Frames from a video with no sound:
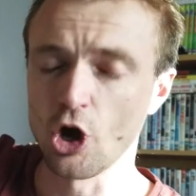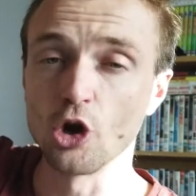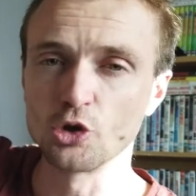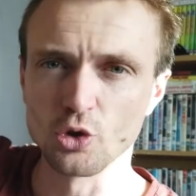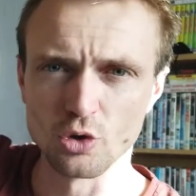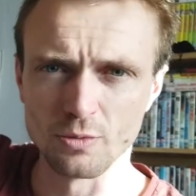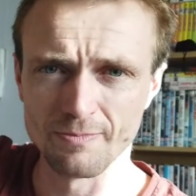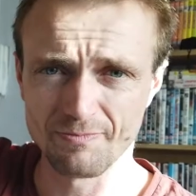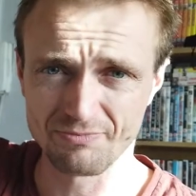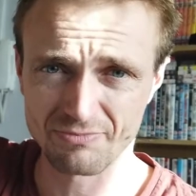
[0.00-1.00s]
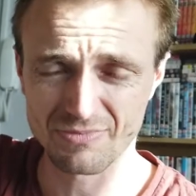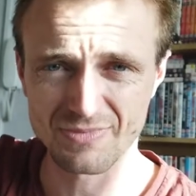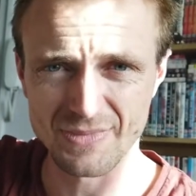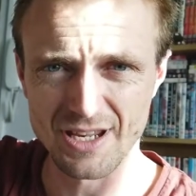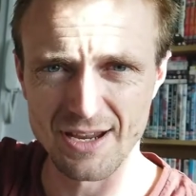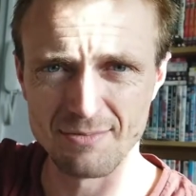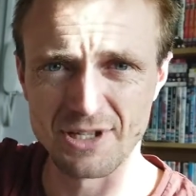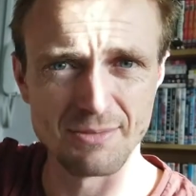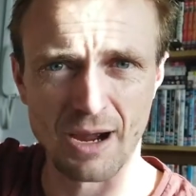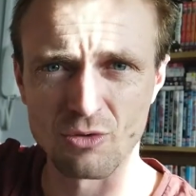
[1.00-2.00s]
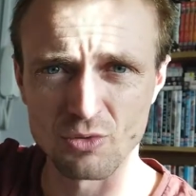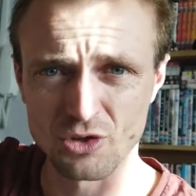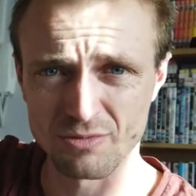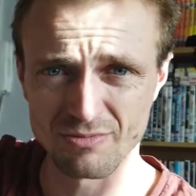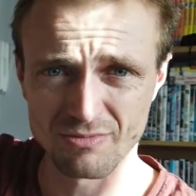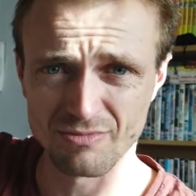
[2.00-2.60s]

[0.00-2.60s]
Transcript: Condor EMT pouch.